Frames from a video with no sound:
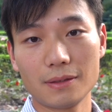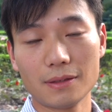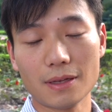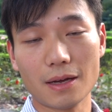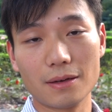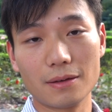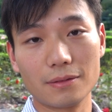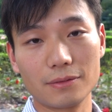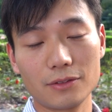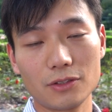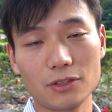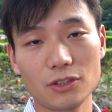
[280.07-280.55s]

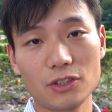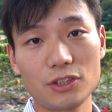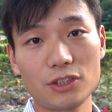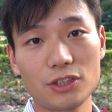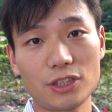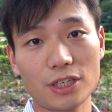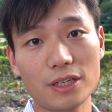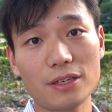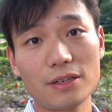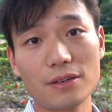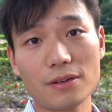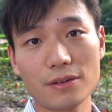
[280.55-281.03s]
Now,
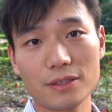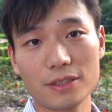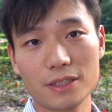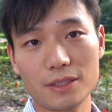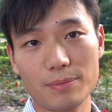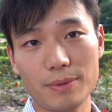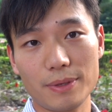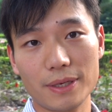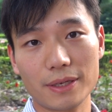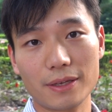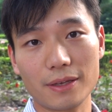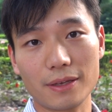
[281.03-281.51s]
generally
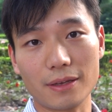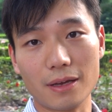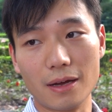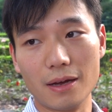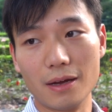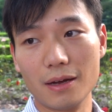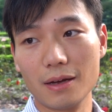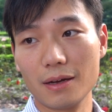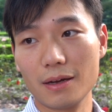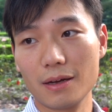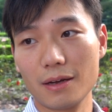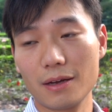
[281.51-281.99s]
speaking,
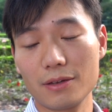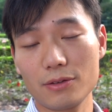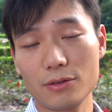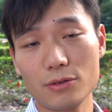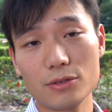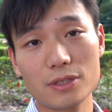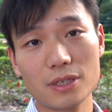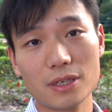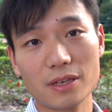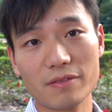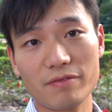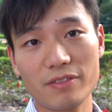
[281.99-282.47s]
uh,
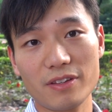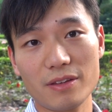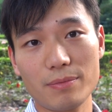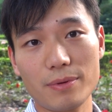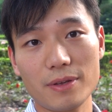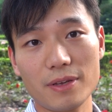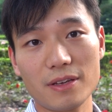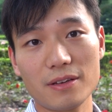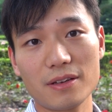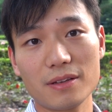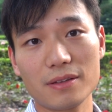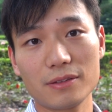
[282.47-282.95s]
using a
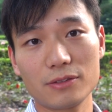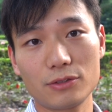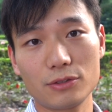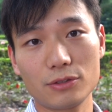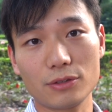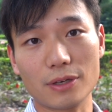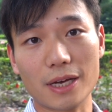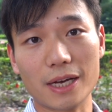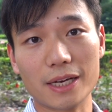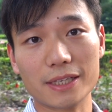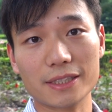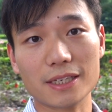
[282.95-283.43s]
VPN
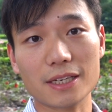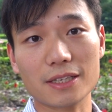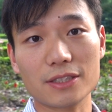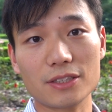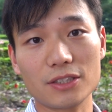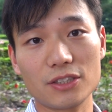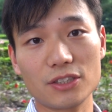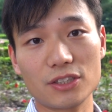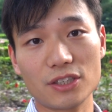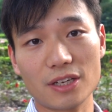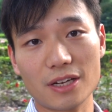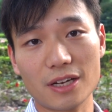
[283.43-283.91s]
to
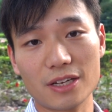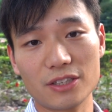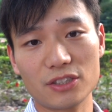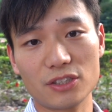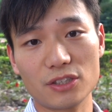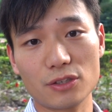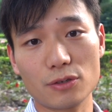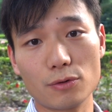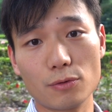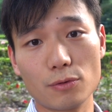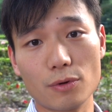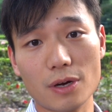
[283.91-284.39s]
access
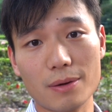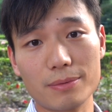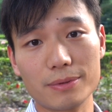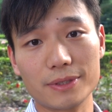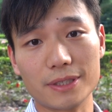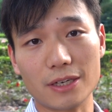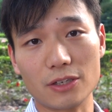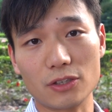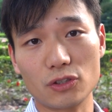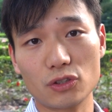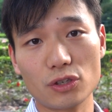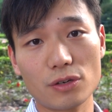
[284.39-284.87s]
international
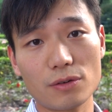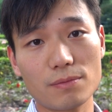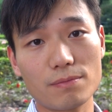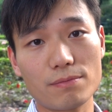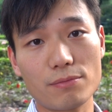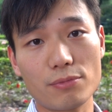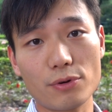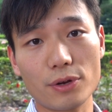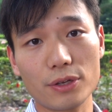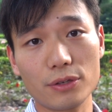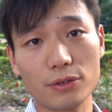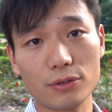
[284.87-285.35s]
websites
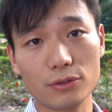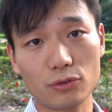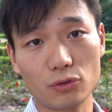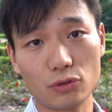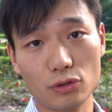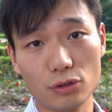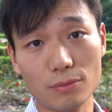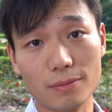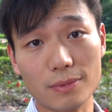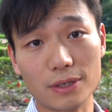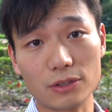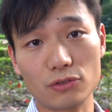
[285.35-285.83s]
shouldn't bring you
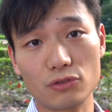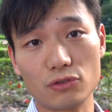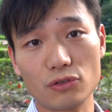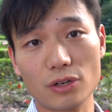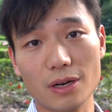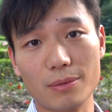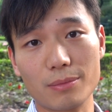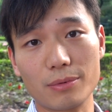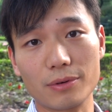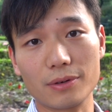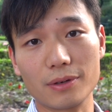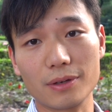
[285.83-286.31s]
too much
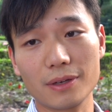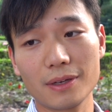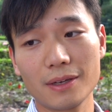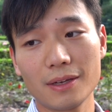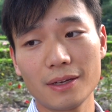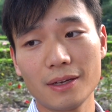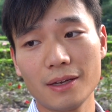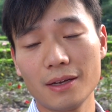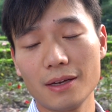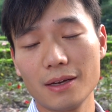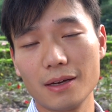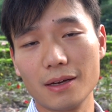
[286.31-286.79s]
trouble
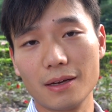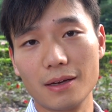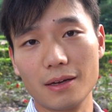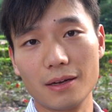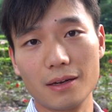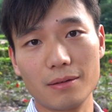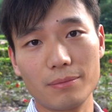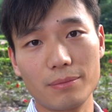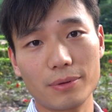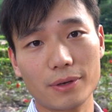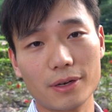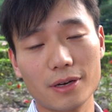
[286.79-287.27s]

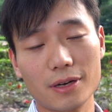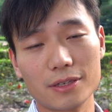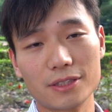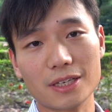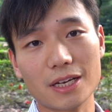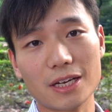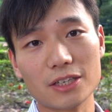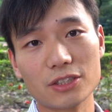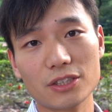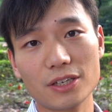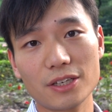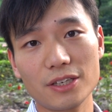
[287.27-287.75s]
uh, because
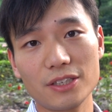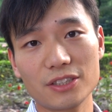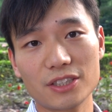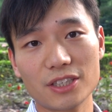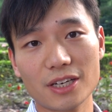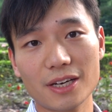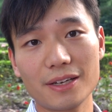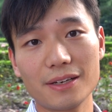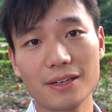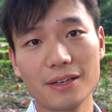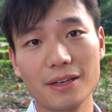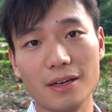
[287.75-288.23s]
actually in
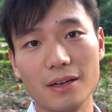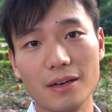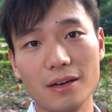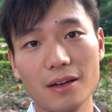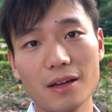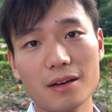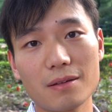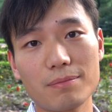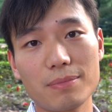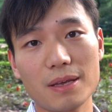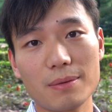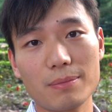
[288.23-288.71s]
China, a
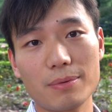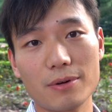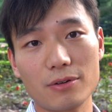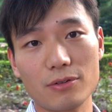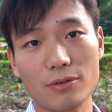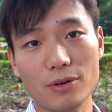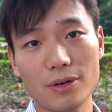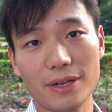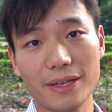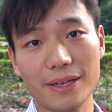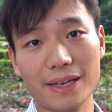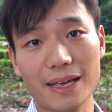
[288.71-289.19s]
lot of people
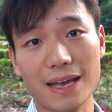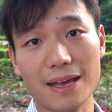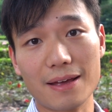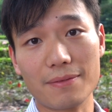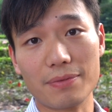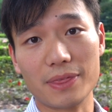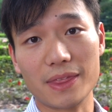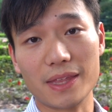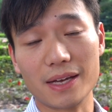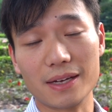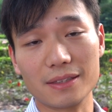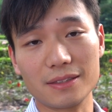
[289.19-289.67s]
really
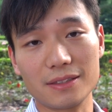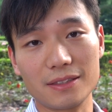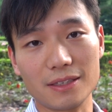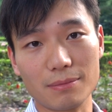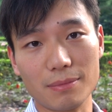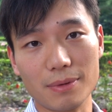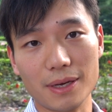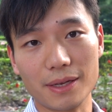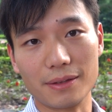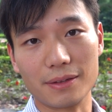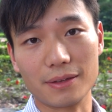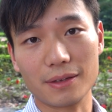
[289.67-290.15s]
have that
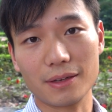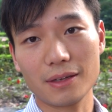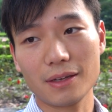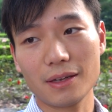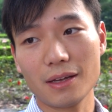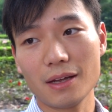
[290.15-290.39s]
demand.